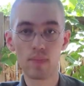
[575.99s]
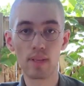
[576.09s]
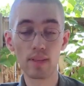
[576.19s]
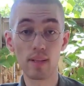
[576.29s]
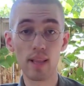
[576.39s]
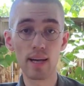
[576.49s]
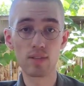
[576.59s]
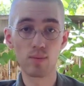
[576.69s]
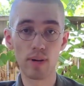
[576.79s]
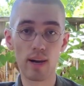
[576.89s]
And then the
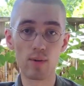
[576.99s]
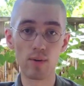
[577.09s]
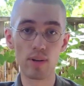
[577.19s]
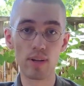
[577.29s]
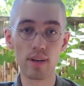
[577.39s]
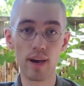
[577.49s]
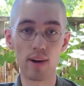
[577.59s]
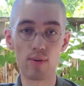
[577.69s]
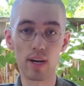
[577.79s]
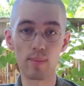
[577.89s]
last one I would
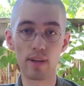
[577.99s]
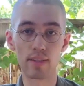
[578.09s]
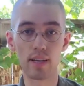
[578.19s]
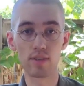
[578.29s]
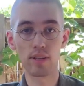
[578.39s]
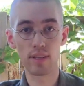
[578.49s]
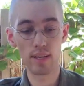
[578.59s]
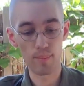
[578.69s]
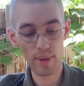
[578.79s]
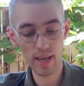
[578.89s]
not recommend is actually
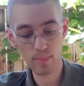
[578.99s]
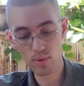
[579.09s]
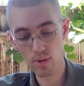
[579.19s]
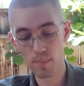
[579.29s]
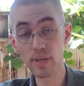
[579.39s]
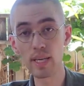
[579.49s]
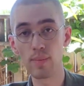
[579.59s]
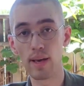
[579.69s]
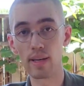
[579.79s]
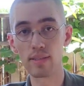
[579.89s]
the Magpul P
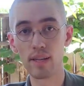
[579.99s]
mags.